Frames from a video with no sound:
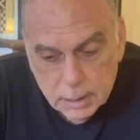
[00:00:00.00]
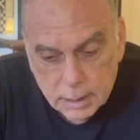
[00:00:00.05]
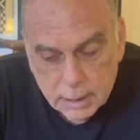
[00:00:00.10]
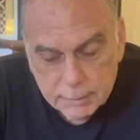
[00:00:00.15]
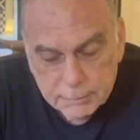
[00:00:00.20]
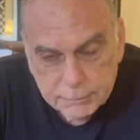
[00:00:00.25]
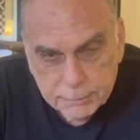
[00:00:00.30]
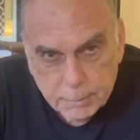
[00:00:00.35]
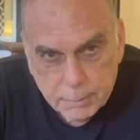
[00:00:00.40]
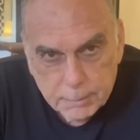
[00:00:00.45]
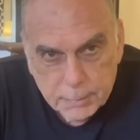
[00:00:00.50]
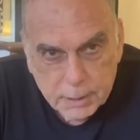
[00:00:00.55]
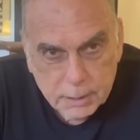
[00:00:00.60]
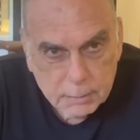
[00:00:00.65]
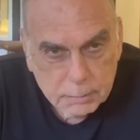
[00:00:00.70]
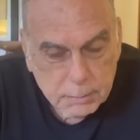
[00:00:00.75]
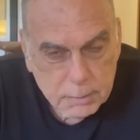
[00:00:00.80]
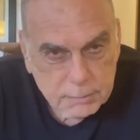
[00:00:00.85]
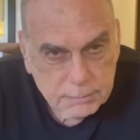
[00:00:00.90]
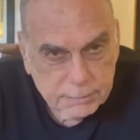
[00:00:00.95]
And for me,
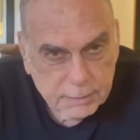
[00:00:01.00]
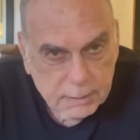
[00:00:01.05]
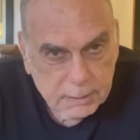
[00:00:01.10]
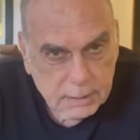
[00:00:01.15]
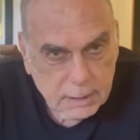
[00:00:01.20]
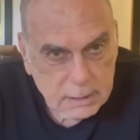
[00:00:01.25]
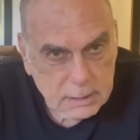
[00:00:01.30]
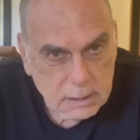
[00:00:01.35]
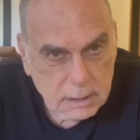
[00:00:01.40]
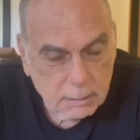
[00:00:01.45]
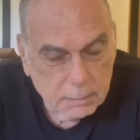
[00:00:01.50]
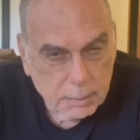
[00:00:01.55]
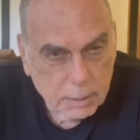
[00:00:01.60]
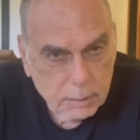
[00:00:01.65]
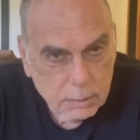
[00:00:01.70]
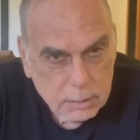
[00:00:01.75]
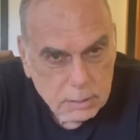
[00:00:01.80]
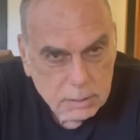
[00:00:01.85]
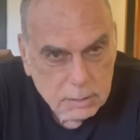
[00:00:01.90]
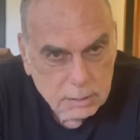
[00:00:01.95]
it was fantastic
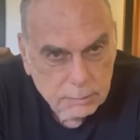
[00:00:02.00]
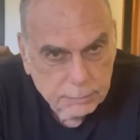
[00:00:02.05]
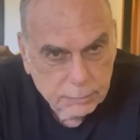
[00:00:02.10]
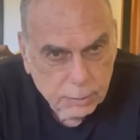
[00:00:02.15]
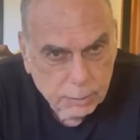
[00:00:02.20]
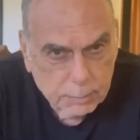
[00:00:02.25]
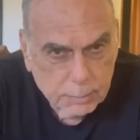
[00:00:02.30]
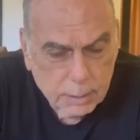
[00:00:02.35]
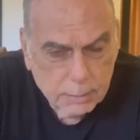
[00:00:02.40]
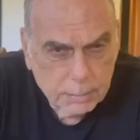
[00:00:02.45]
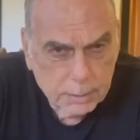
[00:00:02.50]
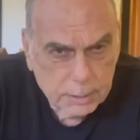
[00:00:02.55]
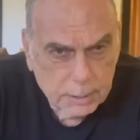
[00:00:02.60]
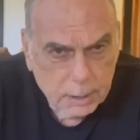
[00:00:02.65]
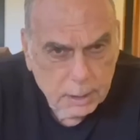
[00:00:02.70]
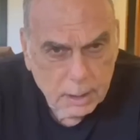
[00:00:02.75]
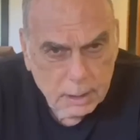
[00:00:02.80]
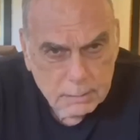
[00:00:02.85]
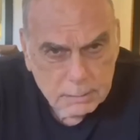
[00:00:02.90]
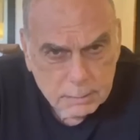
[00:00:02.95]
because if you remember the
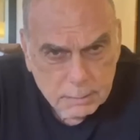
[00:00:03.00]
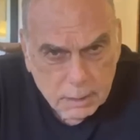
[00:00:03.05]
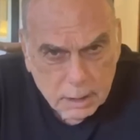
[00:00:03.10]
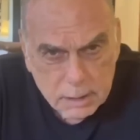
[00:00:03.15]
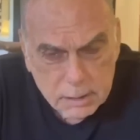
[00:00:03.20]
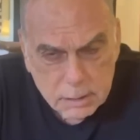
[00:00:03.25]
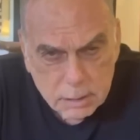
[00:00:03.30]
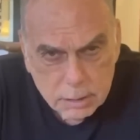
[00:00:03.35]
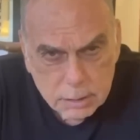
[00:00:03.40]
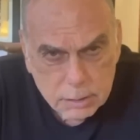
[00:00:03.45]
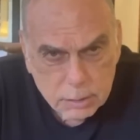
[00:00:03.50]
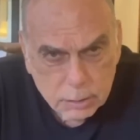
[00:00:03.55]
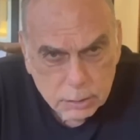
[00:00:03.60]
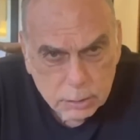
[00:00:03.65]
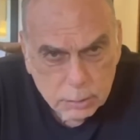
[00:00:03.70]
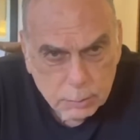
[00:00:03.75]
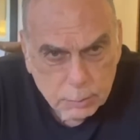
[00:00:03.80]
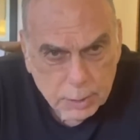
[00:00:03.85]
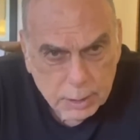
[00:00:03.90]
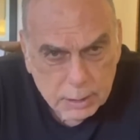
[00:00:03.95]
games against
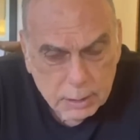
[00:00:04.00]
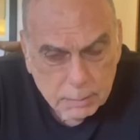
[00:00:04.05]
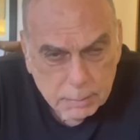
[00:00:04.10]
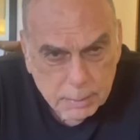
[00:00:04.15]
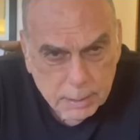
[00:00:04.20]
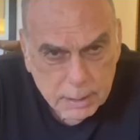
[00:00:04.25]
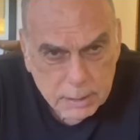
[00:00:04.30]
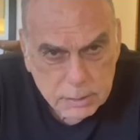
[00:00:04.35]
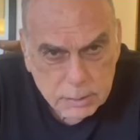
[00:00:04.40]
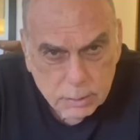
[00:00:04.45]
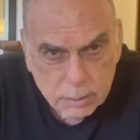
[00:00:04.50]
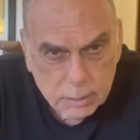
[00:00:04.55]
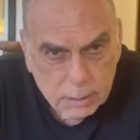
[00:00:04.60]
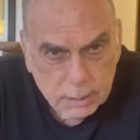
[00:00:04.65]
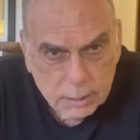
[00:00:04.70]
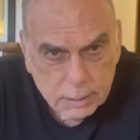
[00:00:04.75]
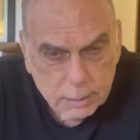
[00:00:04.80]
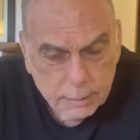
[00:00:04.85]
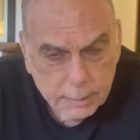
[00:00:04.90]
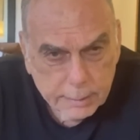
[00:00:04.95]
Lesotho, we had the players
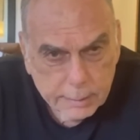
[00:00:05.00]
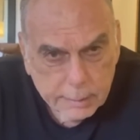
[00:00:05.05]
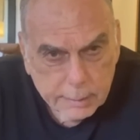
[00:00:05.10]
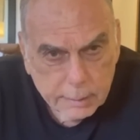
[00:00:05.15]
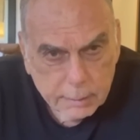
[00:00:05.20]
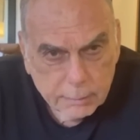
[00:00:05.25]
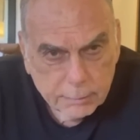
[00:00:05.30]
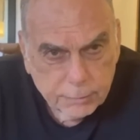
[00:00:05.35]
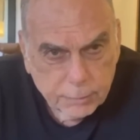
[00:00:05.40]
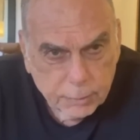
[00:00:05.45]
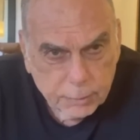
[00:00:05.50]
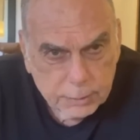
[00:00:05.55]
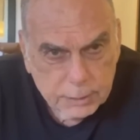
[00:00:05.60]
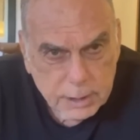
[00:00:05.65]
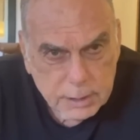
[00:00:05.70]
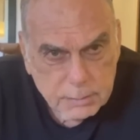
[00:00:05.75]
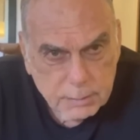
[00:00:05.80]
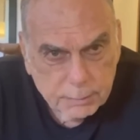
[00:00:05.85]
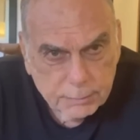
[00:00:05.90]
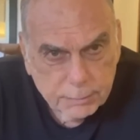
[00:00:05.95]
only 4
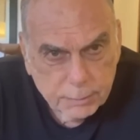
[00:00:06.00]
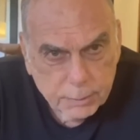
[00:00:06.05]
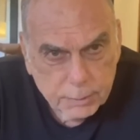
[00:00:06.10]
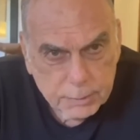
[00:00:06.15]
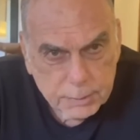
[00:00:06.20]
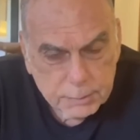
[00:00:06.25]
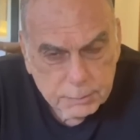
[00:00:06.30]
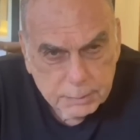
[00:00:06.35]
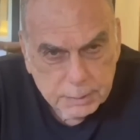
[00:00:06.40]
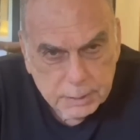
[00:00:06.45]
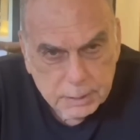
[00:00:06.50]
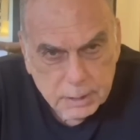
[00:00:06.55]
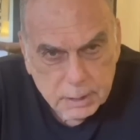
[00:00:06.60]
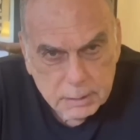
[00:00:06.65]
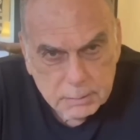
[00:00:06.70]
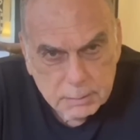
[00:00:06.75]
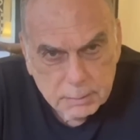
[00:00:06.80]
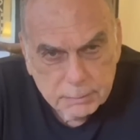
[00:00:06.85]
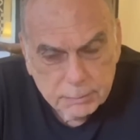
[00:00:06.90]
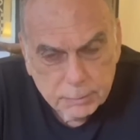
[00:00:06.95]
days before, 3
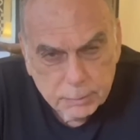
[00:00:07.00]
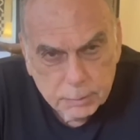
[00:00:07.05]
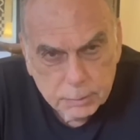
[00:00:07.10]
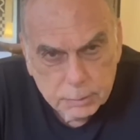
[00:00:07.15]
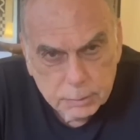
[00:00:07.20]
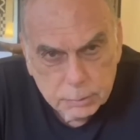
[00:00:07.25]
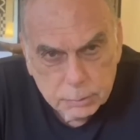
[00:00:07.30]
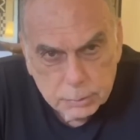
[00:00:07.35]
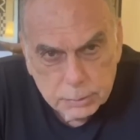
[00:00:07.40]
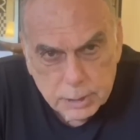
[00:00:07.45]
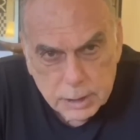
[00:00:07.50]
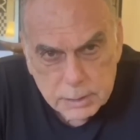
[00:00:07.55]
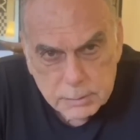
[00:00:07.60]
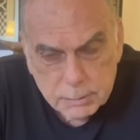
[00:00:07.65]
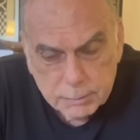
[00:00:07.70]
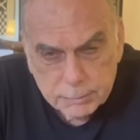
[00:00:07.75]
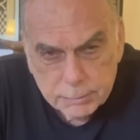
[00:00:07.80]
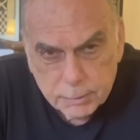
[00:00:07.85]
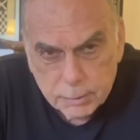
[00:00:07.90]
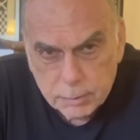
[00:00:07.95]
days before, 2 days
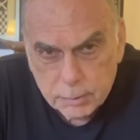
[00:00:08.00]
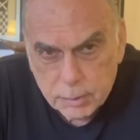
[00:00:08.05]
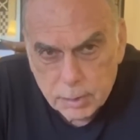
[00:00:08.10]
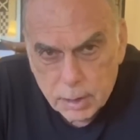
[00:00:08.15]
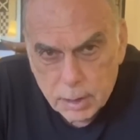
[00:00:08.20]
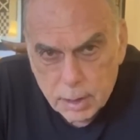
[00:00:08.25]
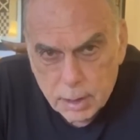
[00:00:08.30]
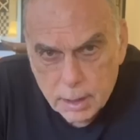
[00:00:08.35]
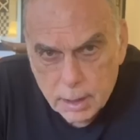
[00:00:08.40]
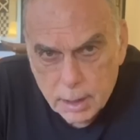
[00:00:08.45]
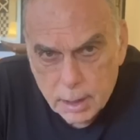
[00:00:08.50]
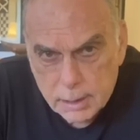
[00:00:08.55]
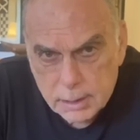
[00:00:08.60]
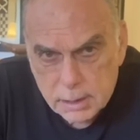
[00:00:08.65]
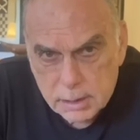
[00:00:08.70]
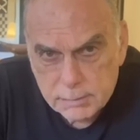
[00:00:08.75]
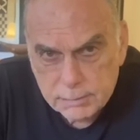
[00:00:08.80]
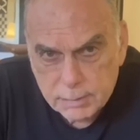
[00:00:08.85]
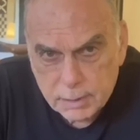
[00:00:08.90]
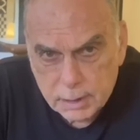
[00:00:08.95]
before. And
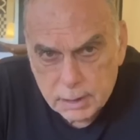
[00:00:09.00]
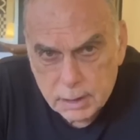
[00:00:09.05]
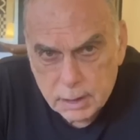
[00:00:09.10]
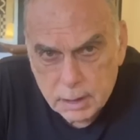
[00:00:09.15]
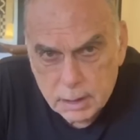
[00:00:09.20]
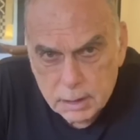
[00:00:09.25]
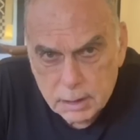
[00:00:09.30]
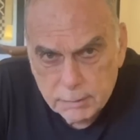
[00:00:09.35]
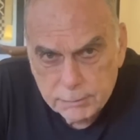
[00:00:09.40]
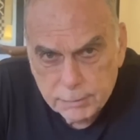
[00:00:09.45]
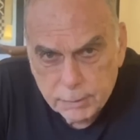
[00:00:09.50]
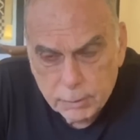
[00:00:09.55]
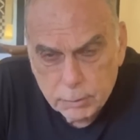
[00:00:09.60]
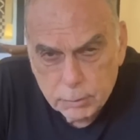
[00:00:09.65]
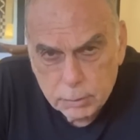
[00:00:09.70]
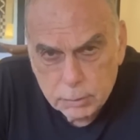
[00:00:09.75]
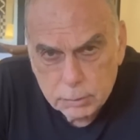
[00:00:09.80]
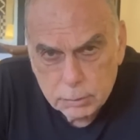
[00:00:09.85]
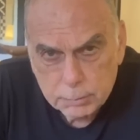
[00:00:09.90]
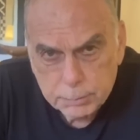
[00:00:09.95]
it's very
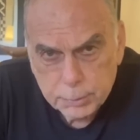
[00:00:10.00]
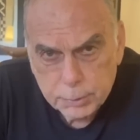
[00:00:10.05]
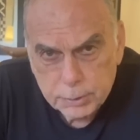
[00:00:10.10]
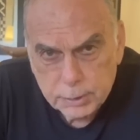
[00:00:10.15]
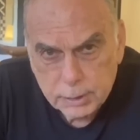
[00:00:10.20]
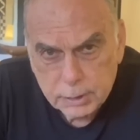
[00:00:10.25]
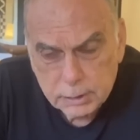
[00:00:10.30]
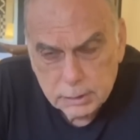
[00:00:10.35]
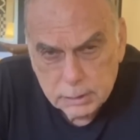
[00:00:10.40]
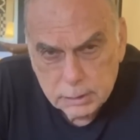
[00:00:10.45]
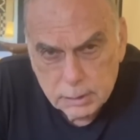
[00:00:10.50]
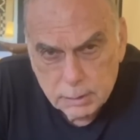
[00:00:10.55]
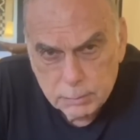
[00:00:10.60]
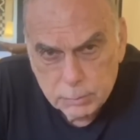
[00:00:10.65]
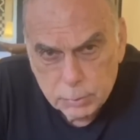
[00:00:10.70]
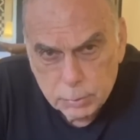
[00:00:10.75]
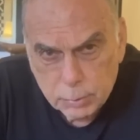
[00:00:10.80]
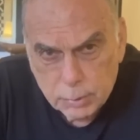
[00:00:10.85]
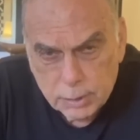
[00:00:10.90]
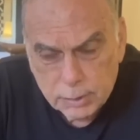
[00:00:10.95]
difficult to put the team
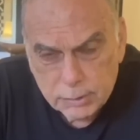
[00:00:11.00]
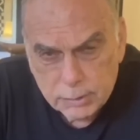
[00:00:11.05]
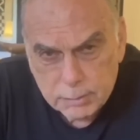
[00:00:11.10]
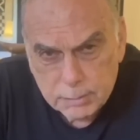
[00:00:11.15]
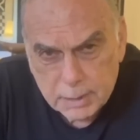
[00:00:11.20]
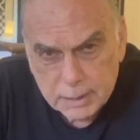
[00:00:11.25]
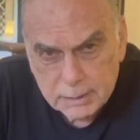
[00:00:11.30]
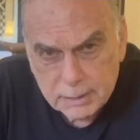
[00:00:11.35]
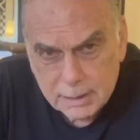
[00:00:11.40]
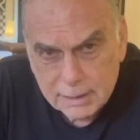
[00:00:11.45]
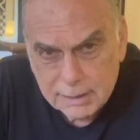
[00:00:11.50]
together by